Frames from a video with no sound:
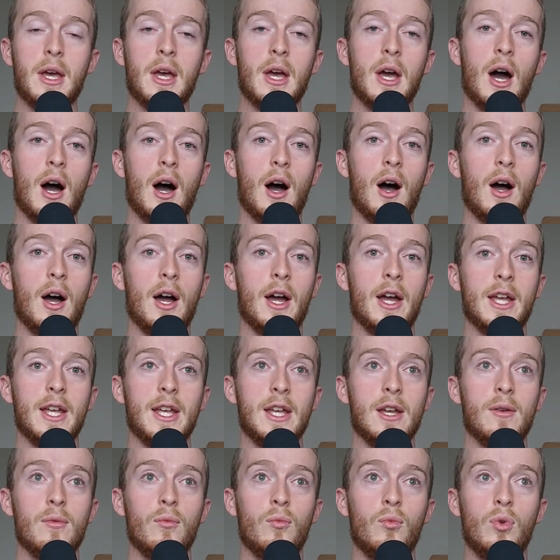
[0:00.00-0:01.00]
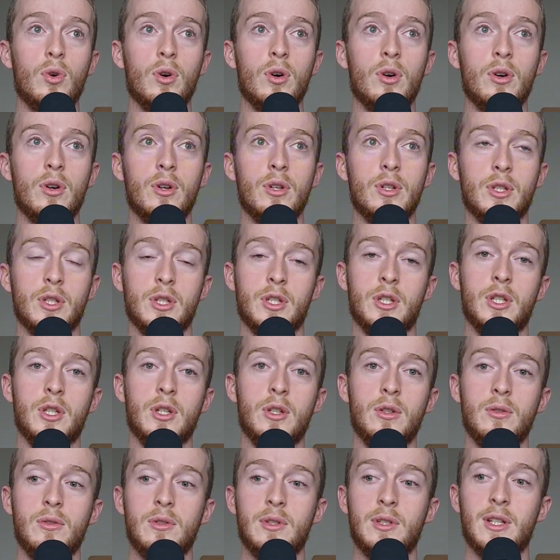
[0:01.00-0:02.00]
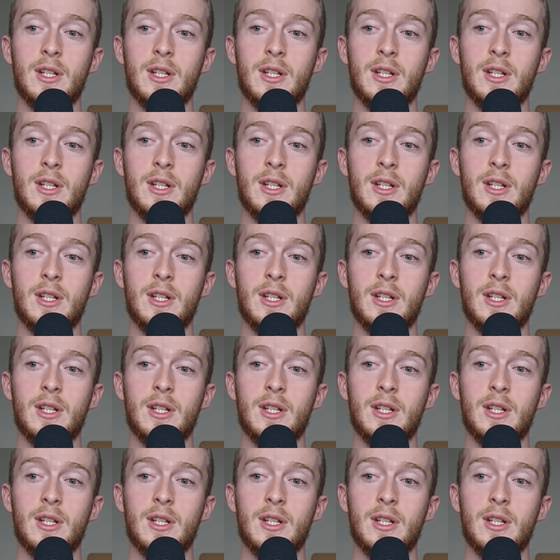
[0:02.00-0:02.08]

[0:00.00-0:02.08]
I would use this